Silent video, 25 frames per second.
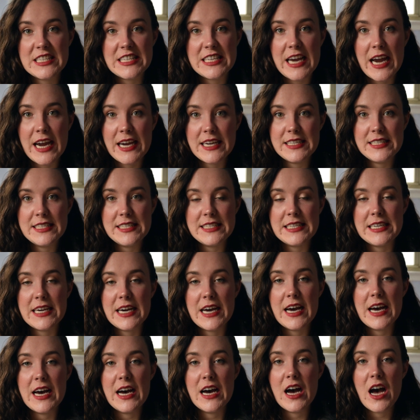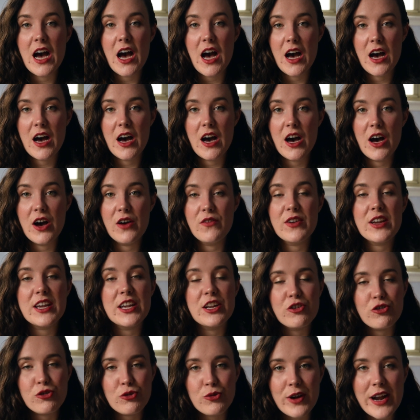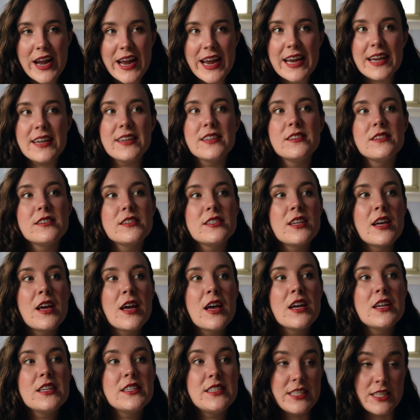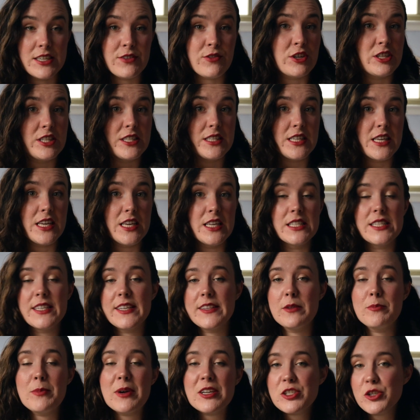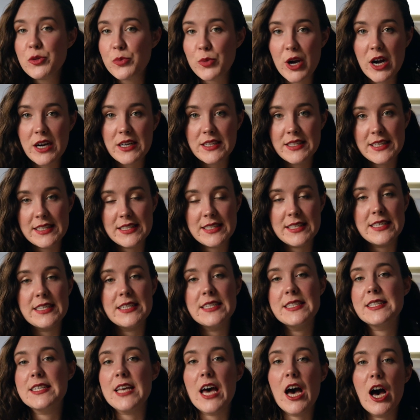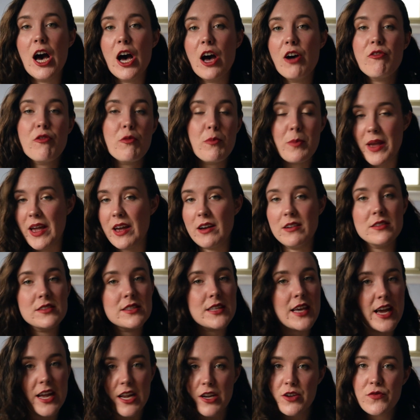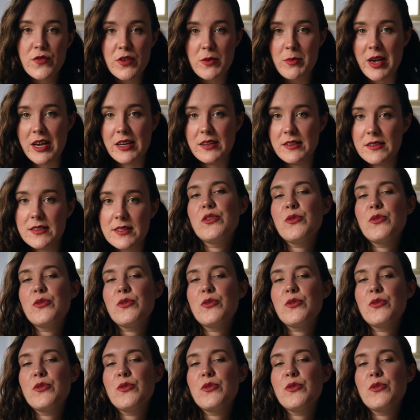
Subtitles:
the idea of ingrained differences in the mental processes of males and females.